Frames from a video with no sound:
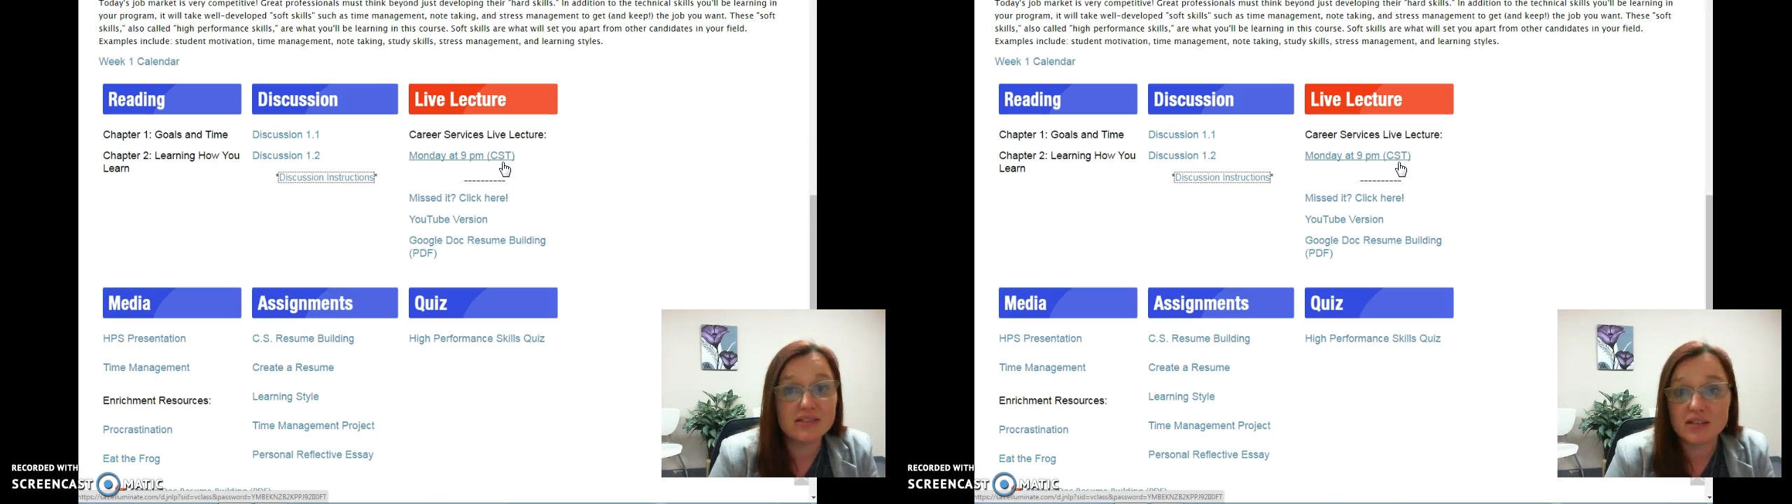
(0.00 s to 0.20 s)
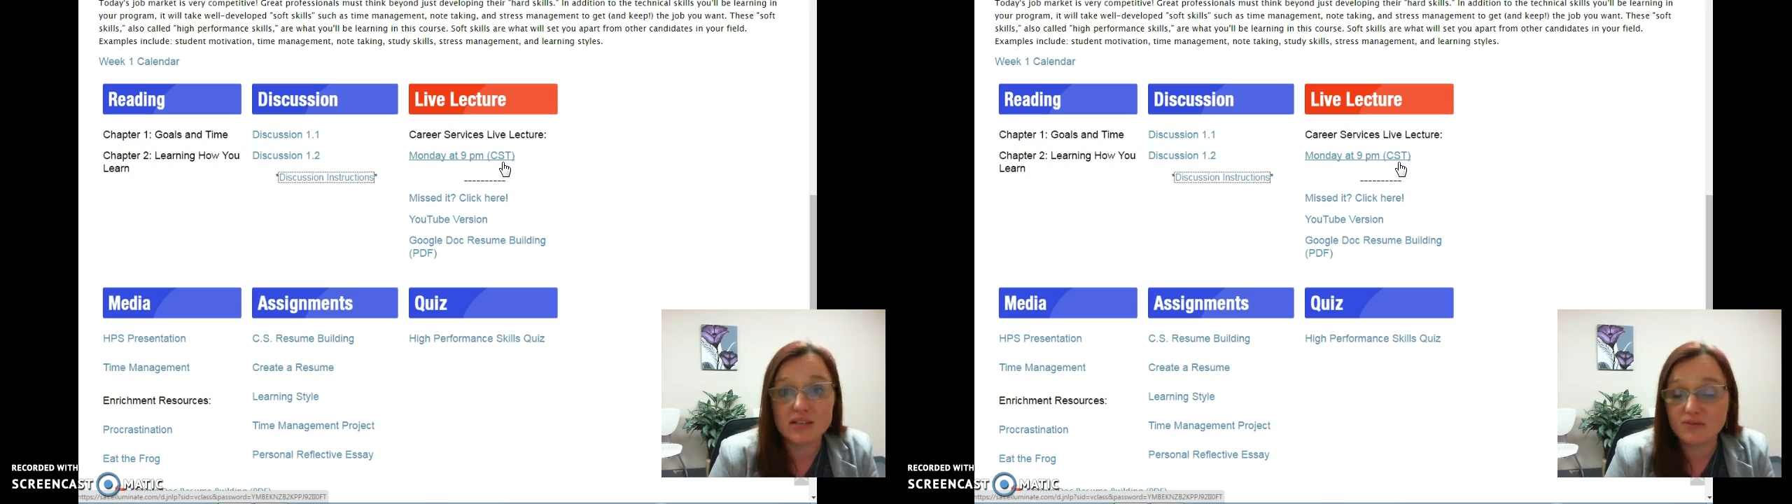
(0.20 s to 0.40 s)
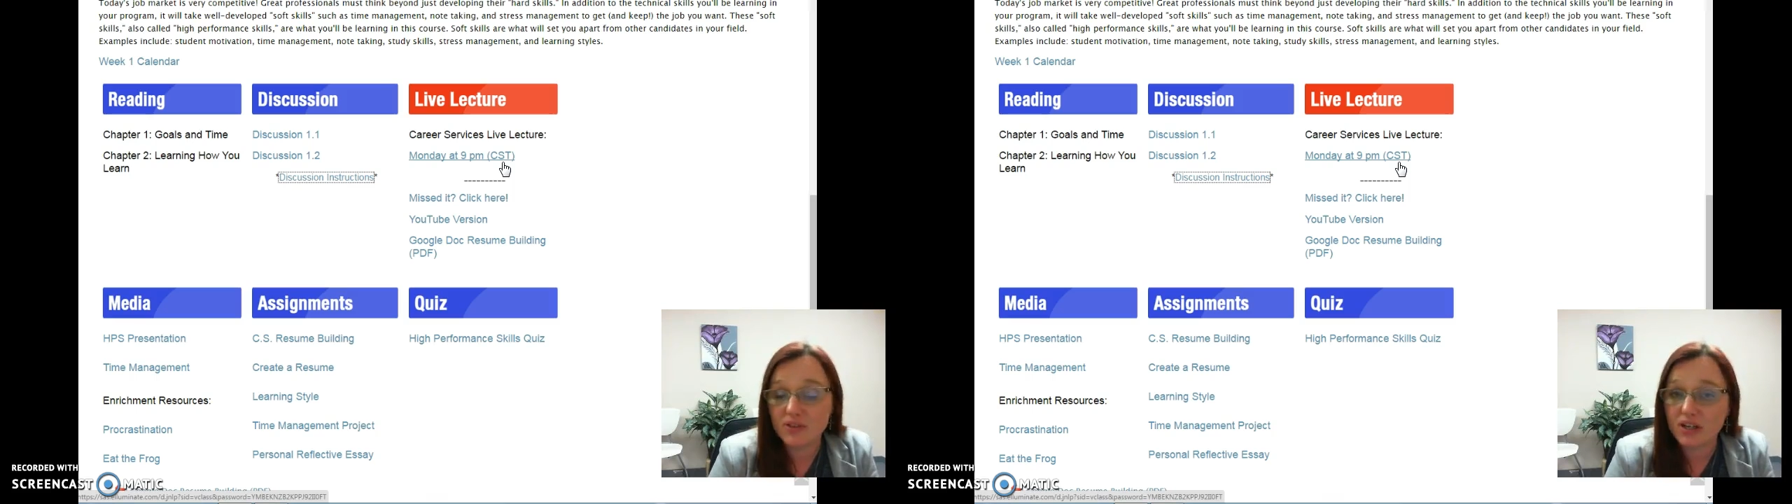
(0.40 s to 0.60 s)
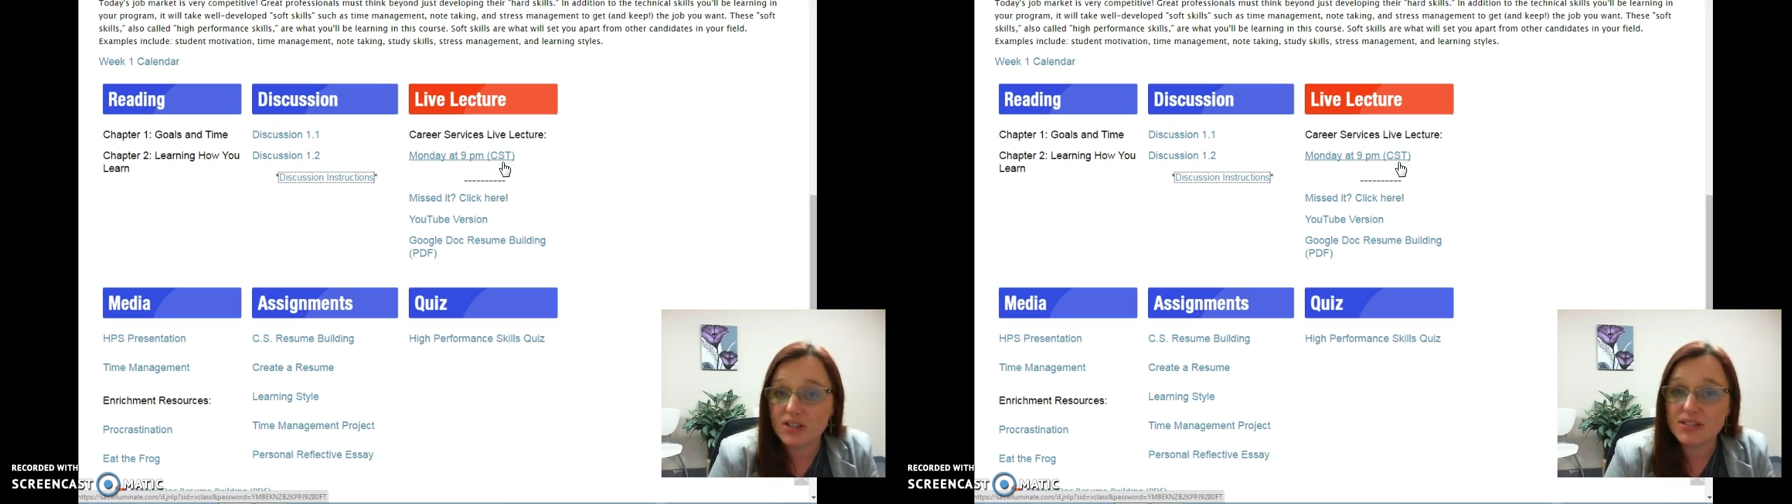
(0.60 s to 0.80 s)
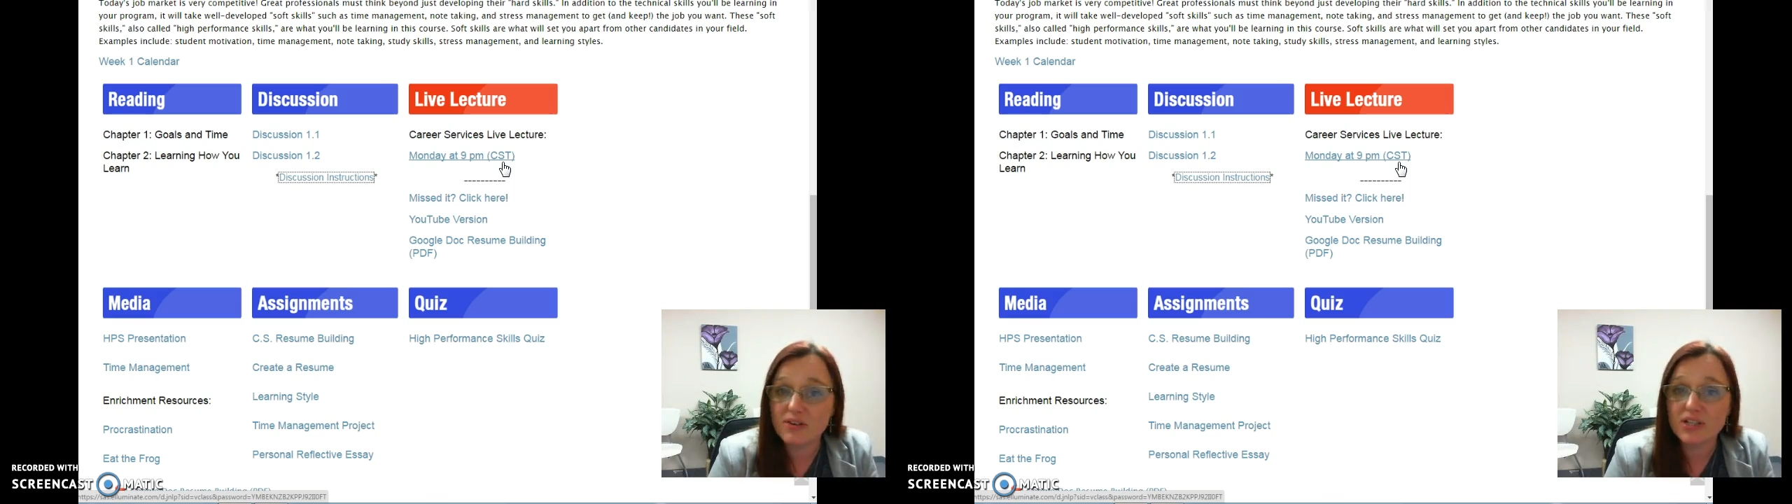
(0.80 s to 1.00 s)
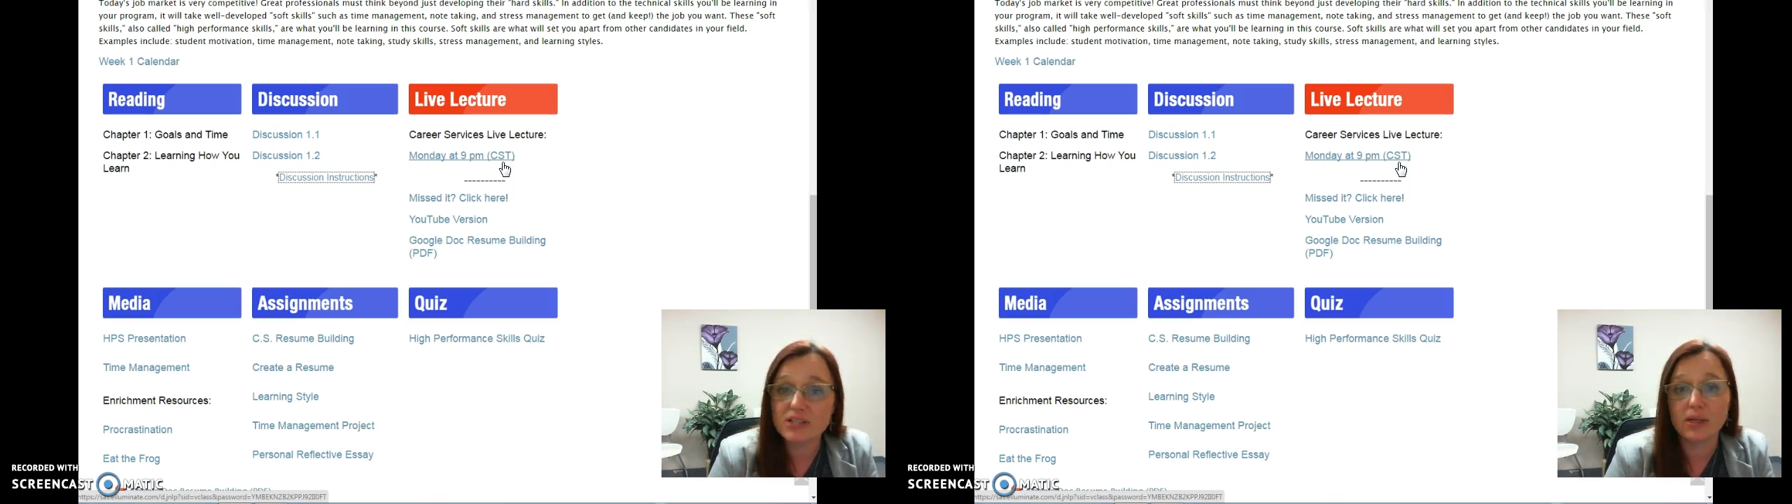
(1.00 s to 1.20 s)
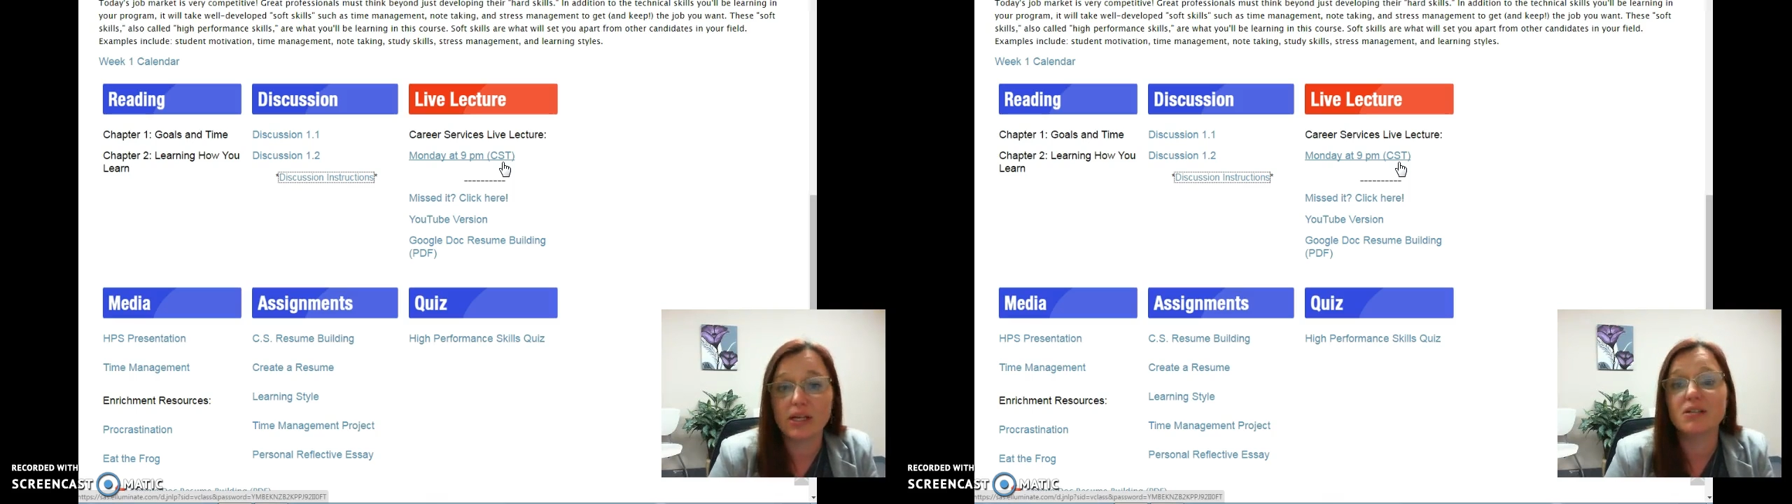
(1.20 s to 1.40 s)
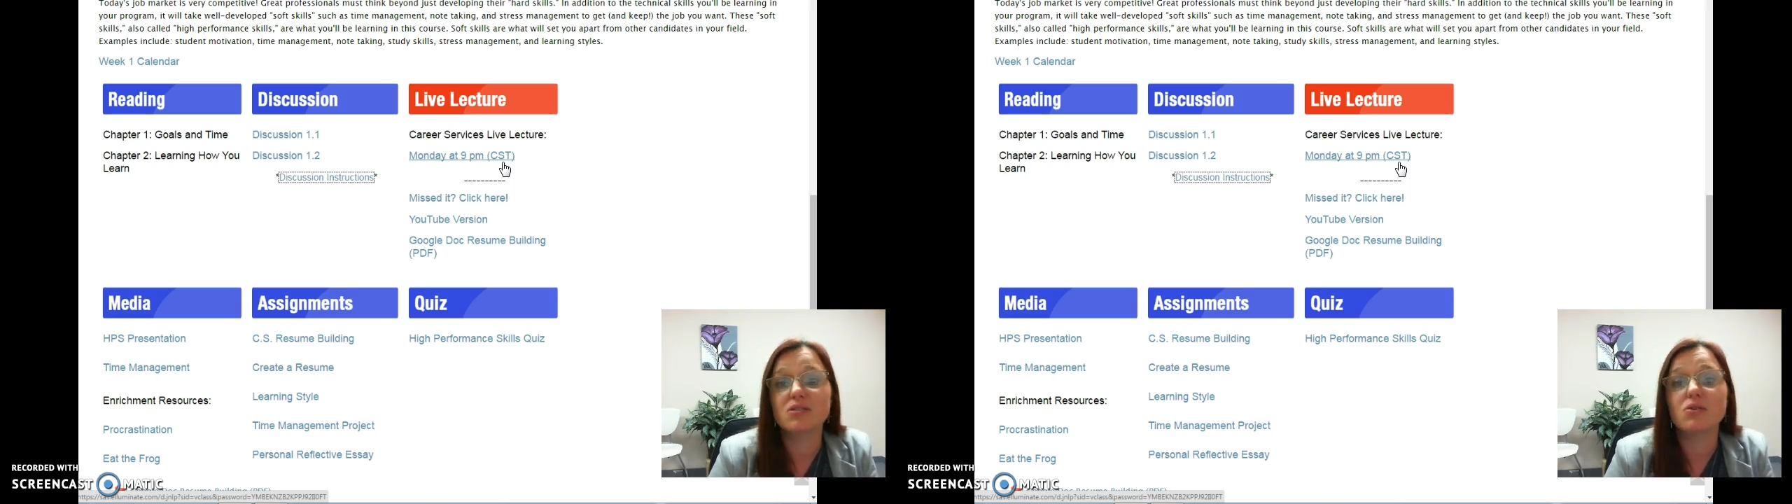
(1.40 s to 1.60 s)
It's very
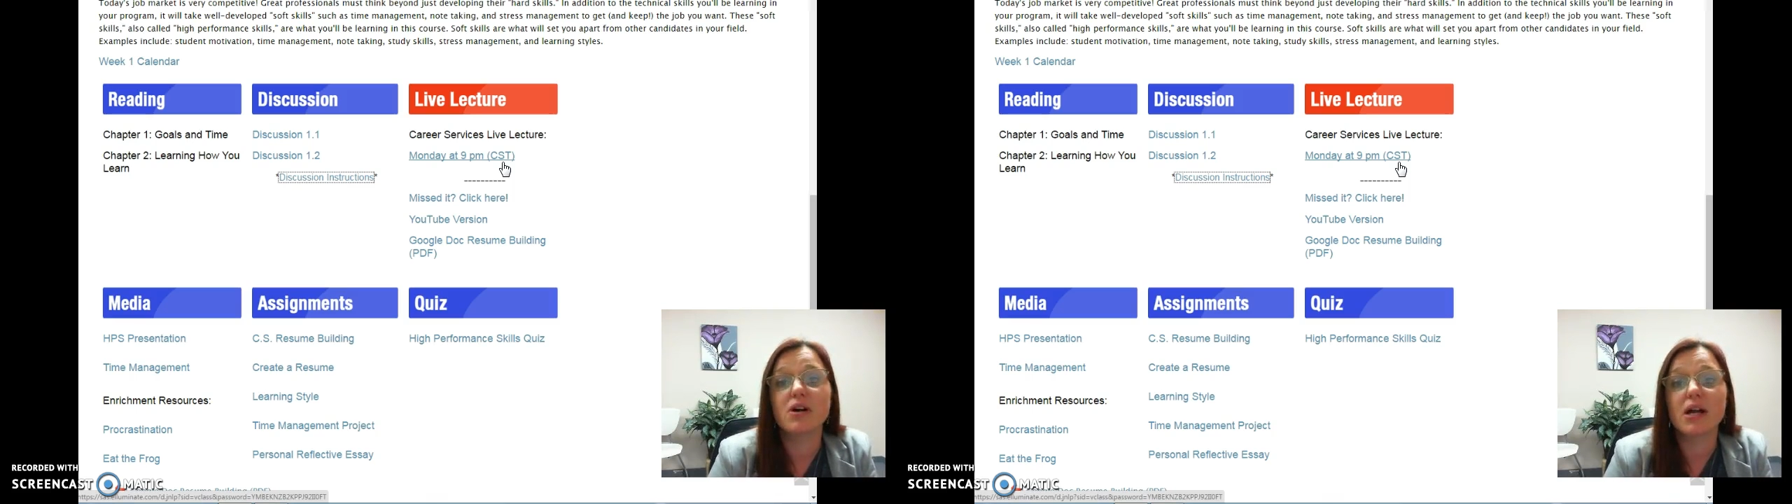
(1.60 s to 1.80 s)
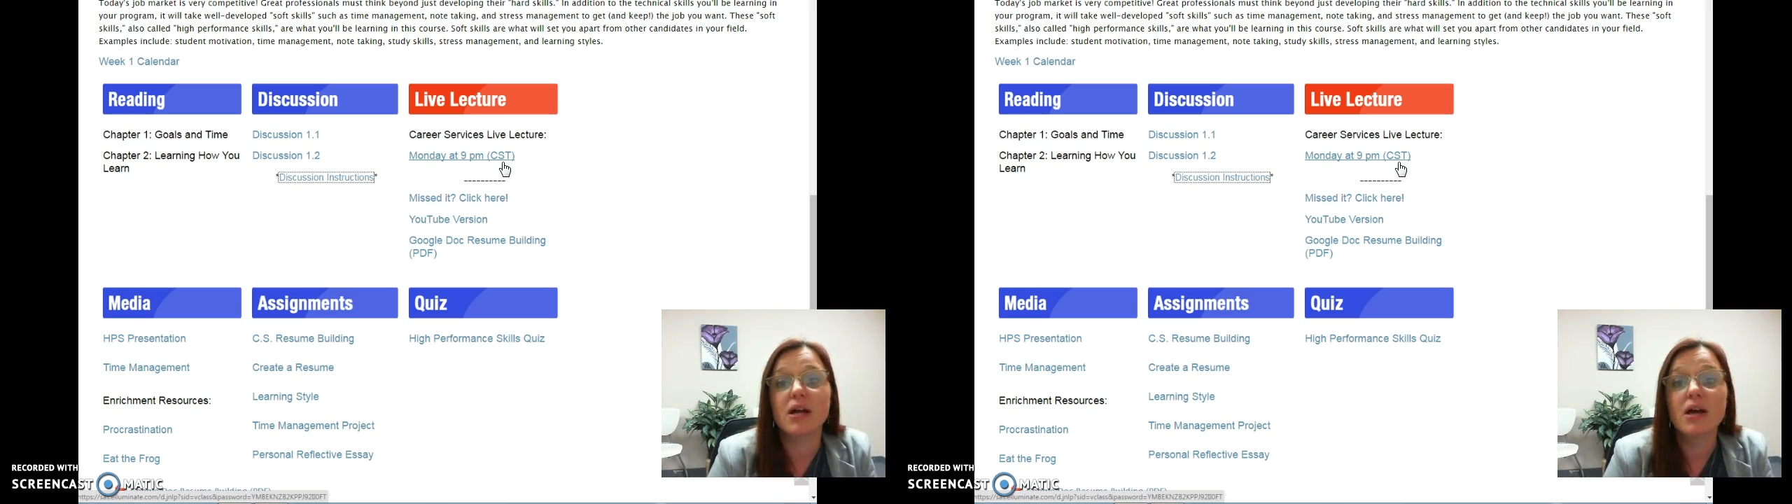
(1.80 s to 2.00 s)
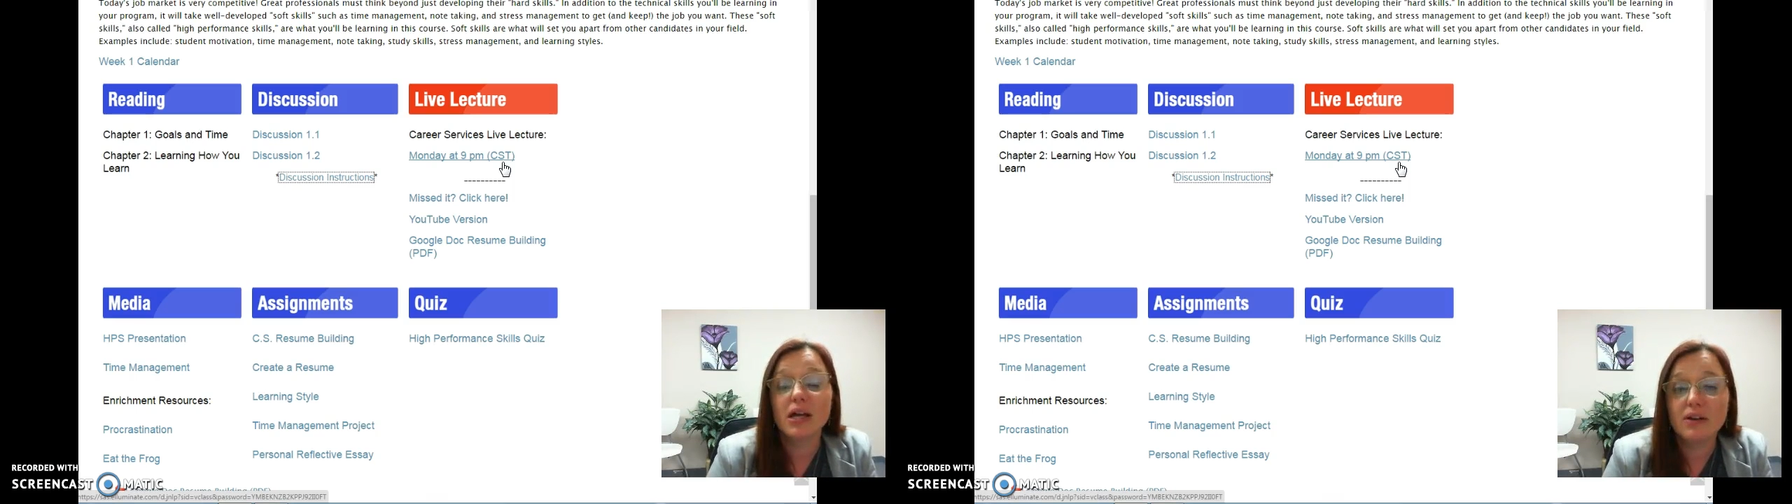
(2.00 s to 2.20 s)
self-explanatory.